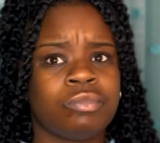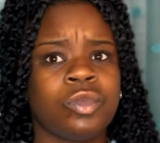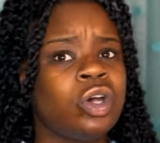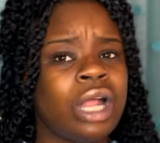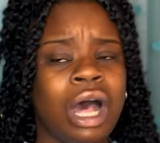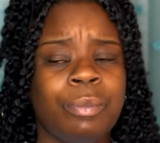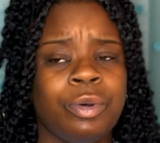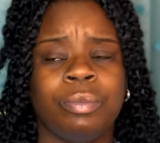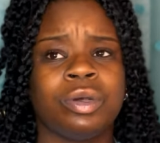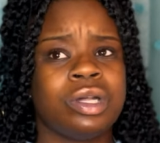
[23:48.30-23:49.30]
Good
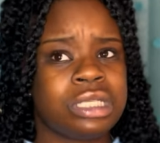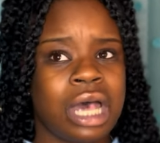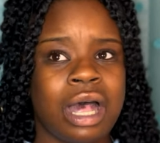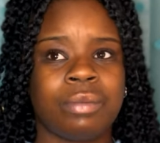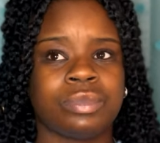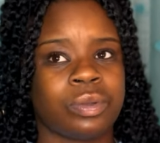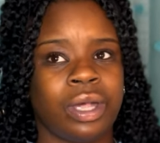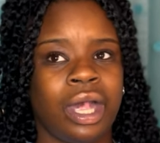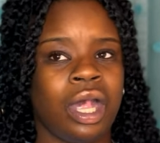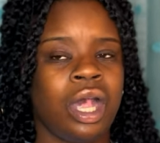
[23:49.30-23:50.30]
album, good times,
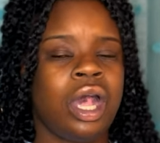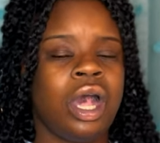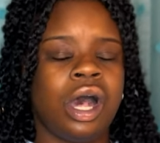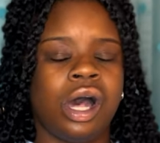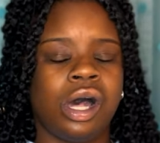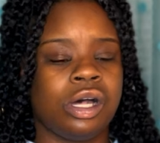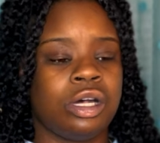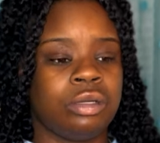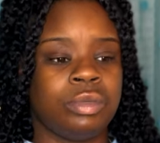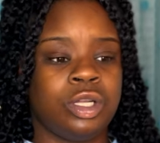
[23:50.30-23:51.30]
okay?
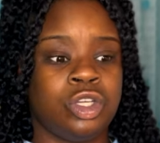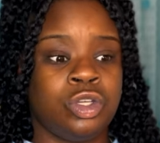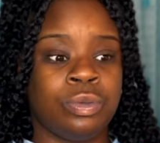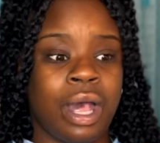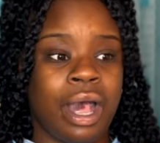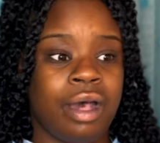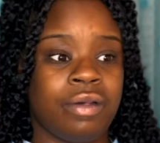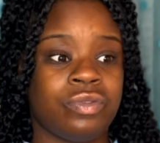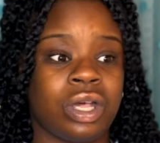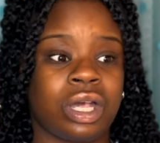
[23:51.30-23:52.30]
Um, you
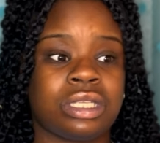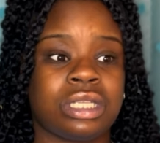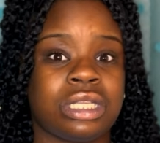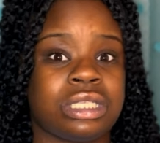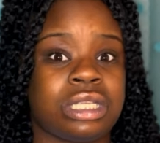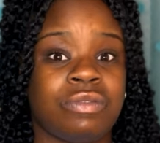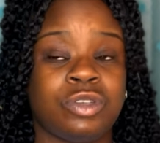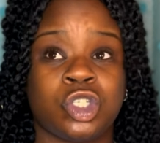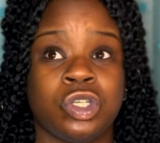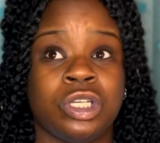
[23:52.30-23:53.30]
have, like I said,
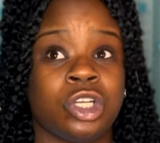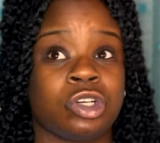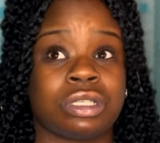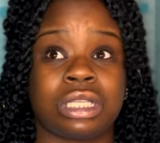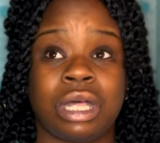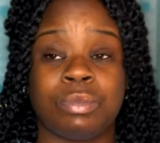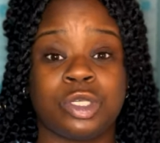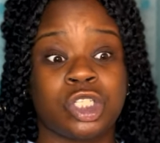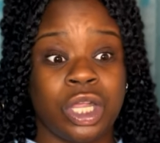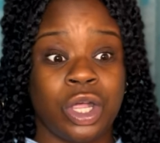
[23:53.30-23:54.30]
7th Street or Chrisette
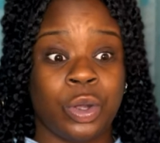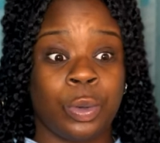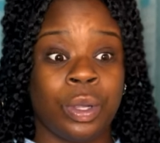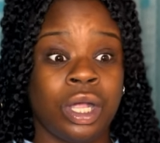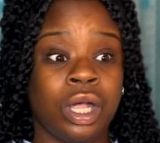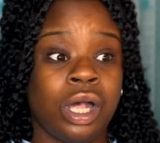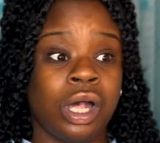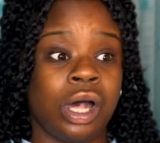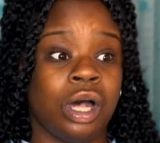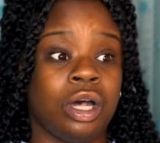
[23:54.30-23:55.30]
Michele.
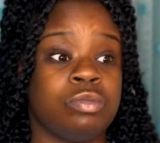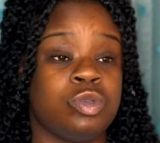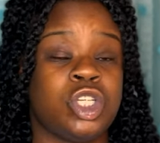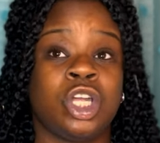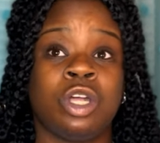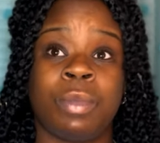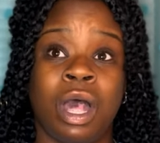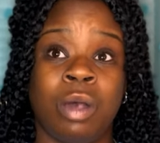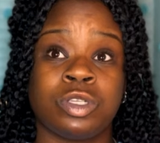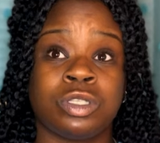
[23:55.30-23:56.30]
Um,
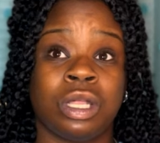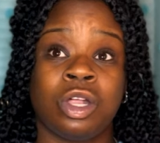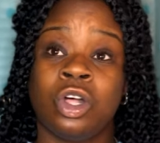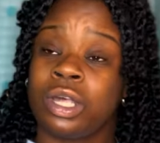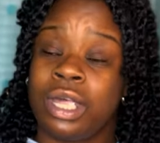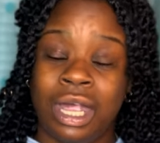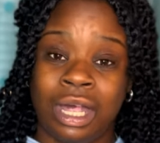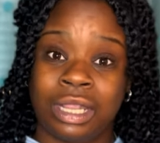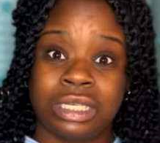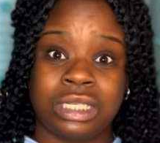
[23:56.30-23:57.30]
Jeremih was the hook
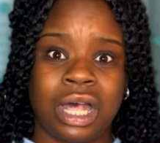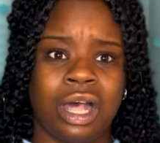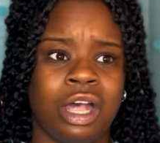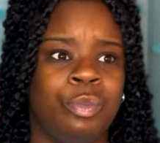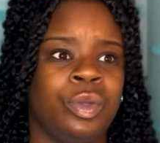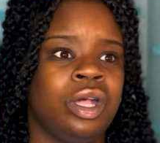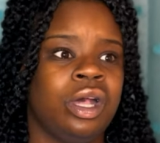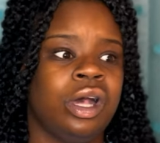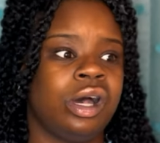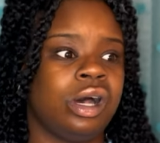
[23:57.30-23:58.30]
king at the time.
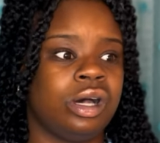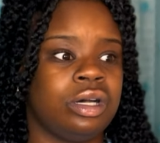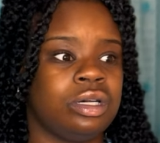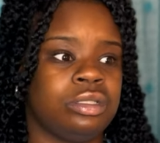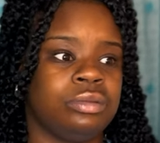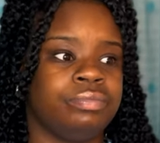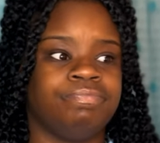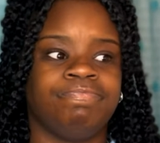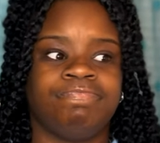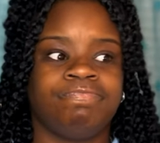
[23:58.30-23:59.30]

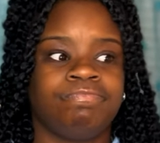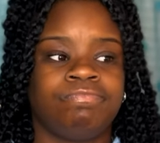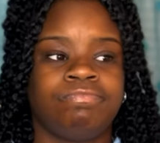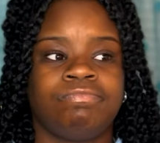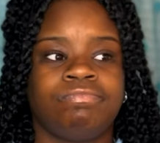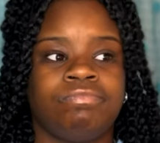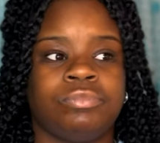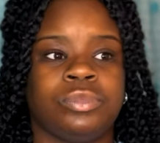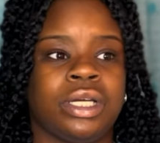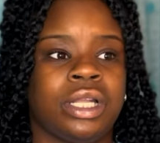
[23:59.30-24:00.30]
Um,
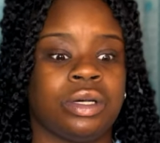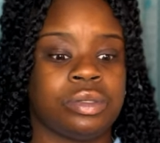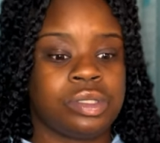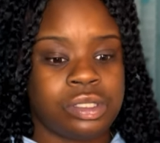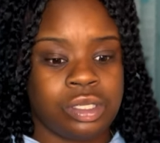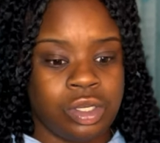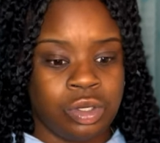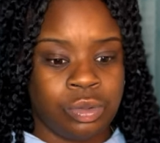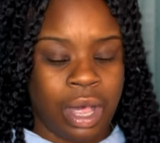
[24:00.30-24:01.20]
what else? You